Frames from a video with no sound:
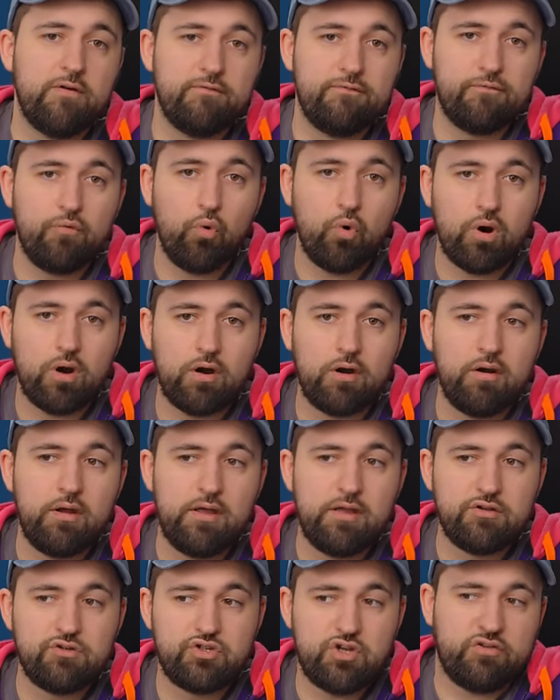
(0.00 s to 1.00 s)
for
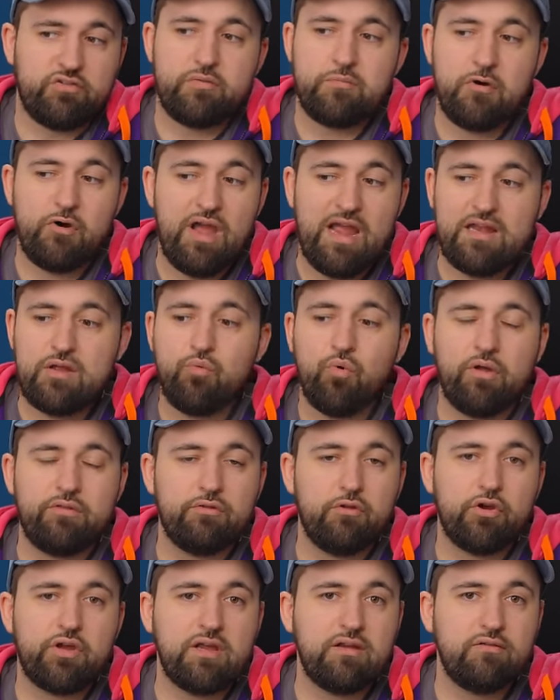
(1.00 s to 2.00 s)
just about anyone
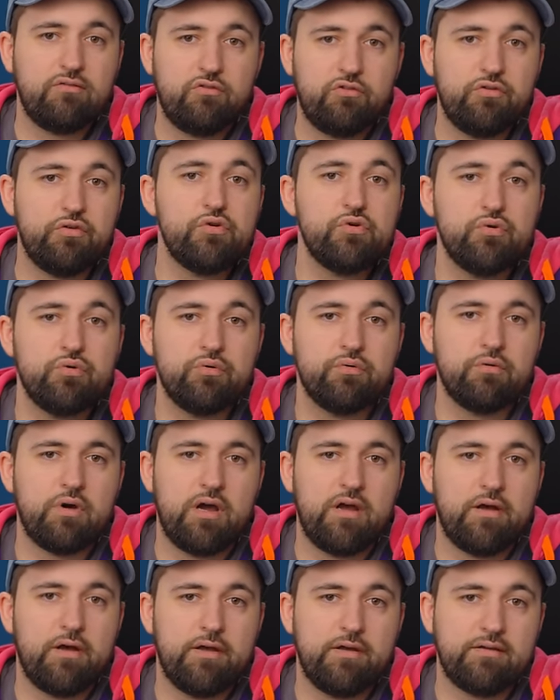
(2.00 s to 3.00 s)
looking to
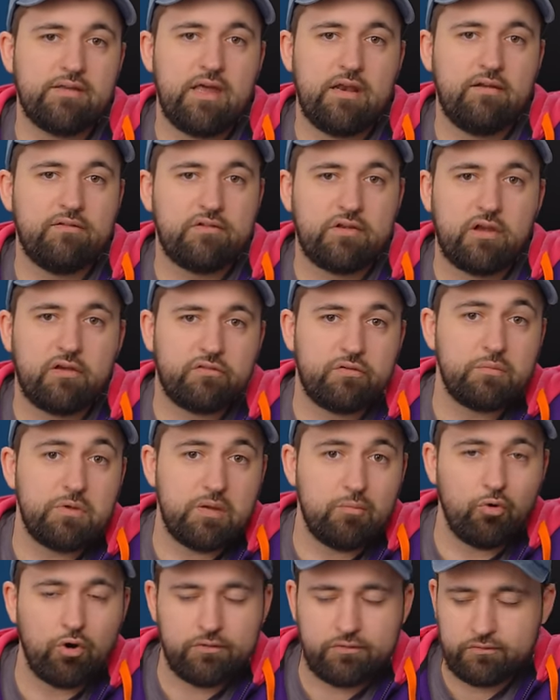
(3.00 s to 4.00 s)
uh, get into custom
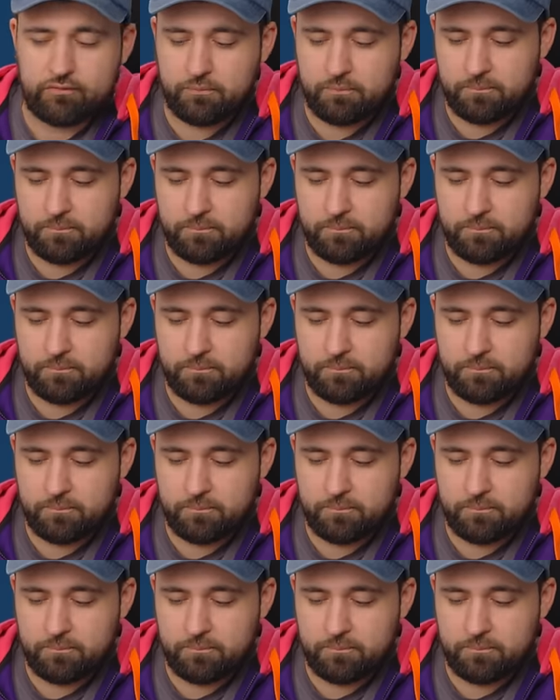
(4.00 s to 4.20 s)
keyboards.